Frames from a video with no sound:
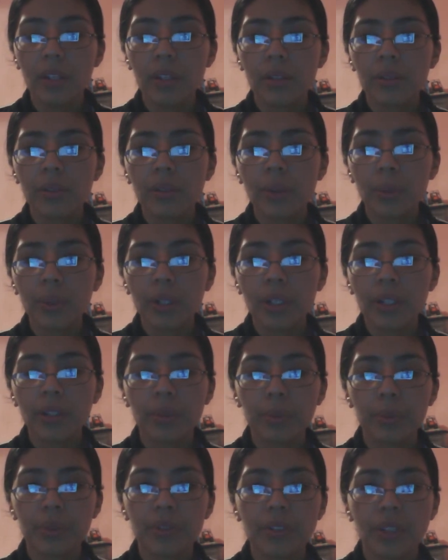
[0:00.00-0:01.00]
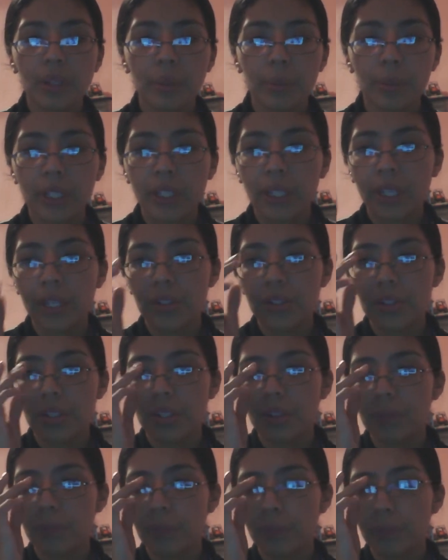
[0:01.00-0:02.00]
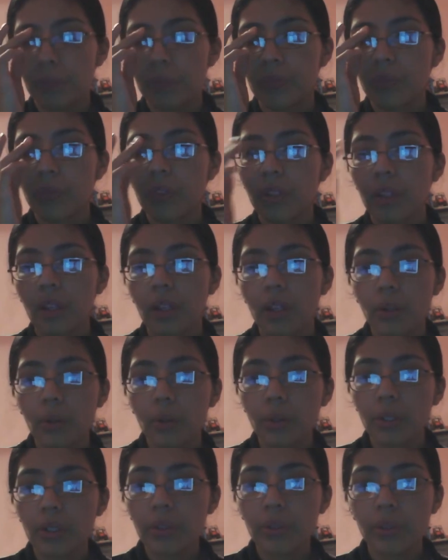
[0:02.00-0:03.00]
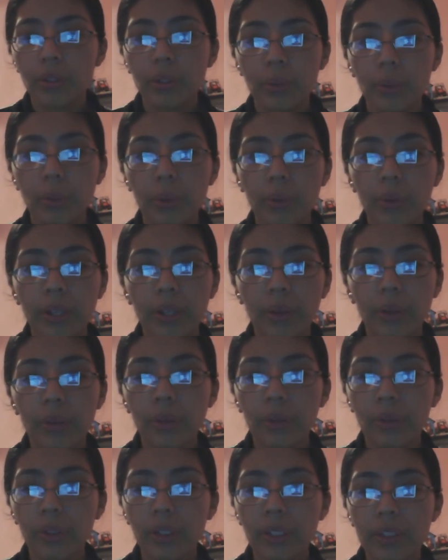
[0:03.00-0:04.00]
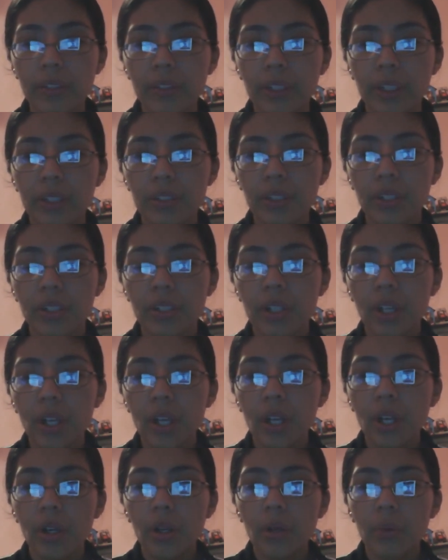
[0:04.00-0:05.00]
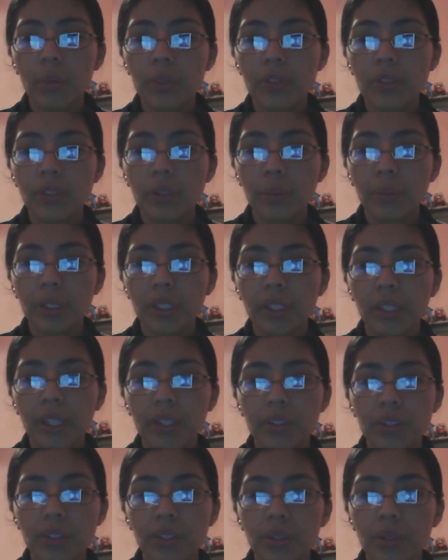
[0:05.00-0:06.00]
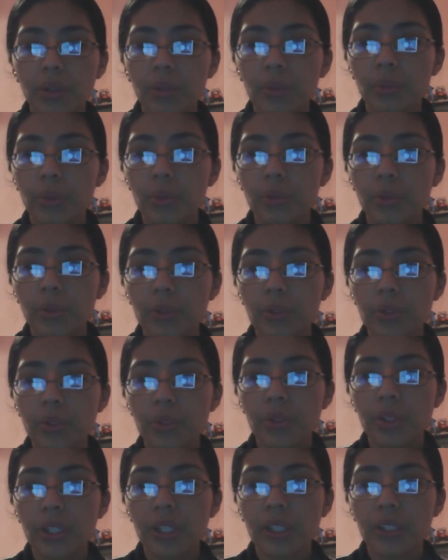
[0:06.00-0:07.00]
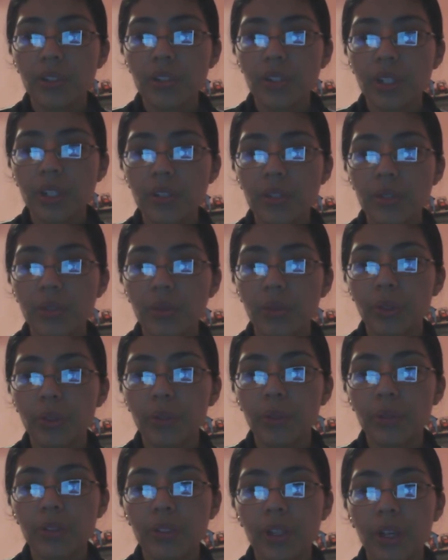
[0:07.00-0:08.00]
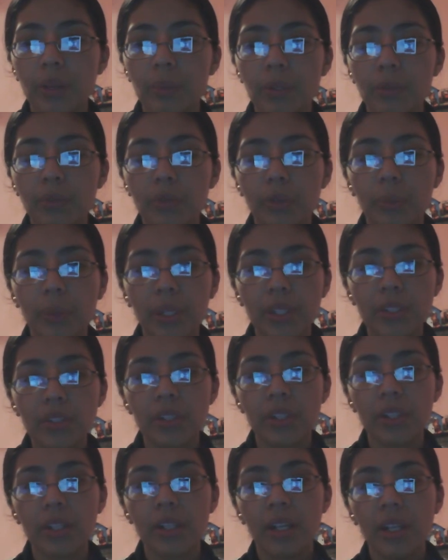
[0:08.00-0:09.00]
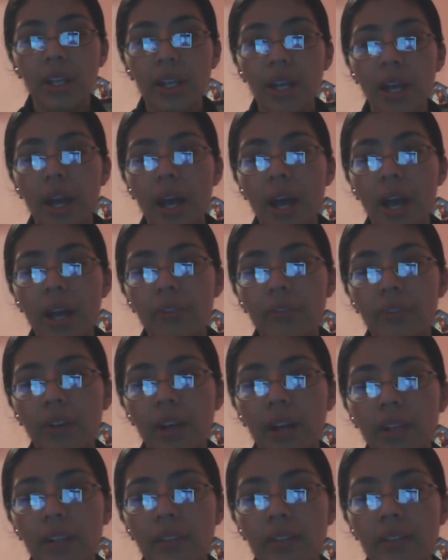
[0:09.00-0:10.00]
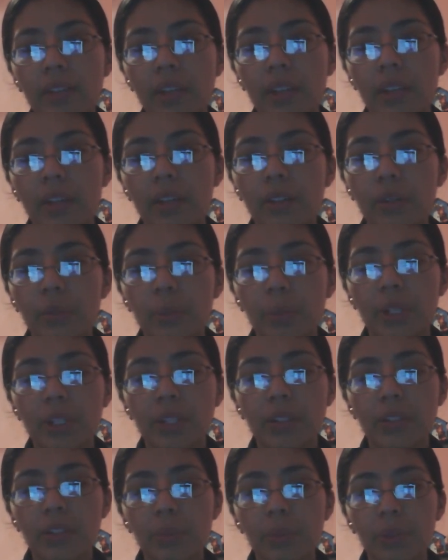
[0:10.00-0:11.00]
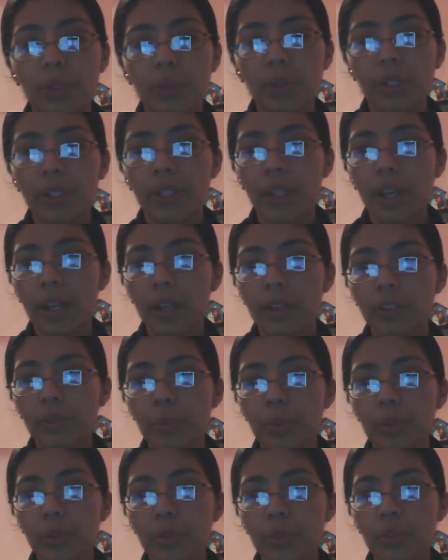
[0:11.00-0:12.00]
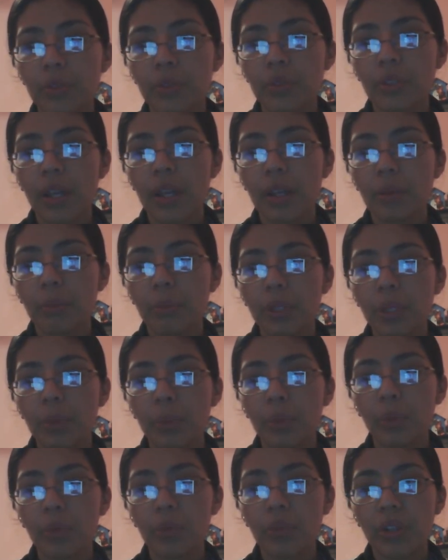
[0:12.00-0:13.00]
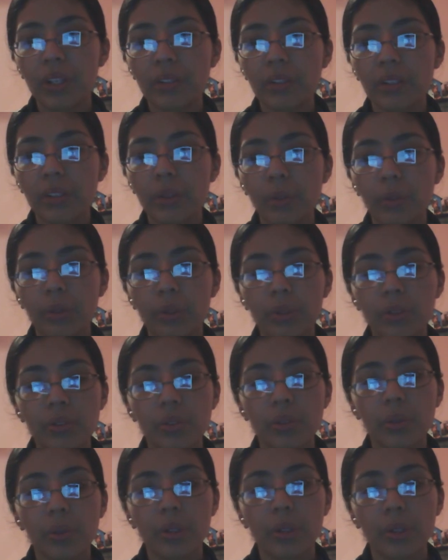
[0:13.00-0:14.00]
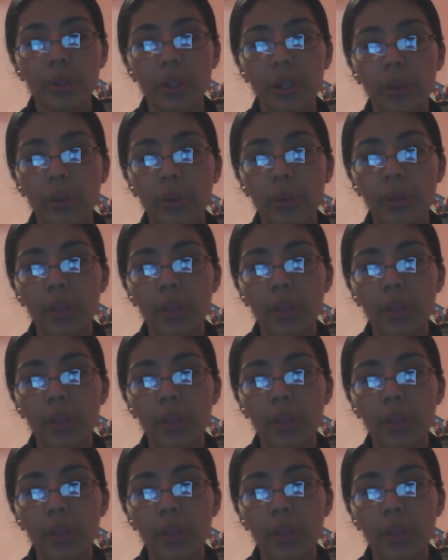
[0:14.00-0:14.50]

So, what is risk communication? According to the World Health Organization, risk communication refers to the exchange of real time information, advice, and opinions between experts and people facing threats to their health,